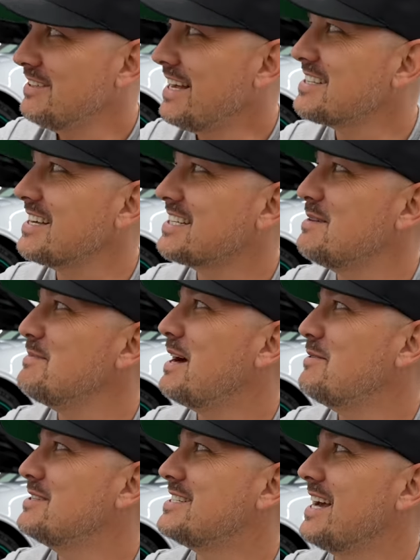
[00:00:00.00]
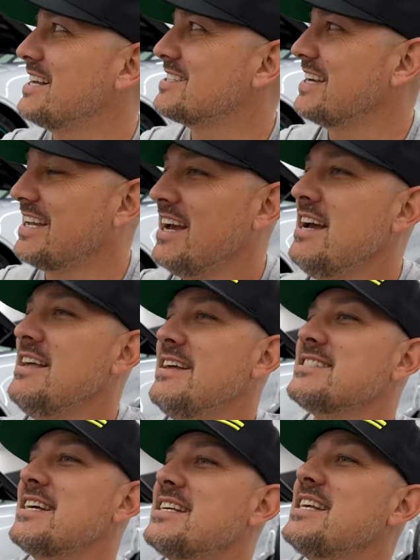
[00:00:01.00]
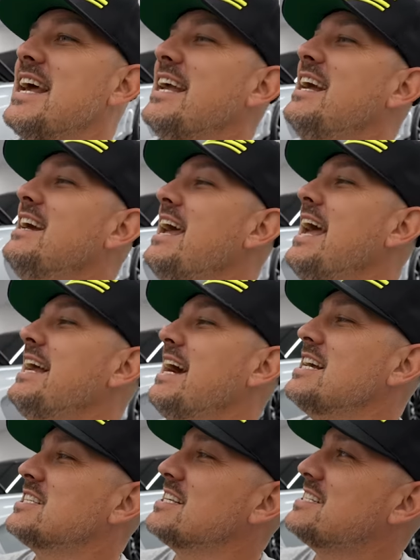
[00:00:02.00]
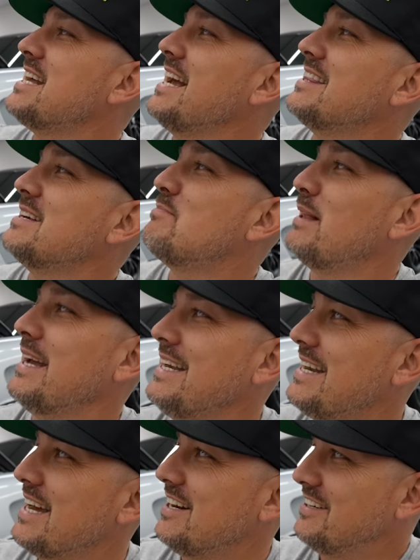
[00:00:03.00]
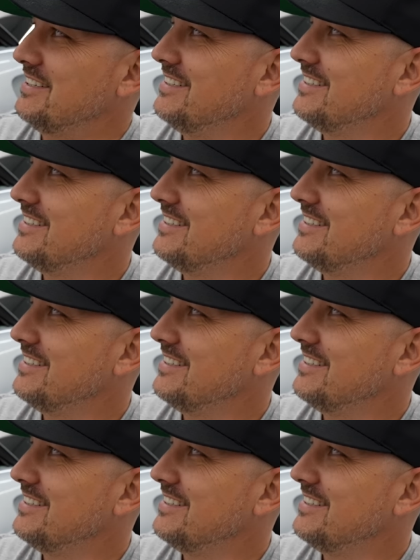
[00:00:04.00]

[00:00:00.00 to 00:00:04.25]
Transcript: Yeah. That's like something I would say. It's like, that's like saying, hey guys, let's take the plane down.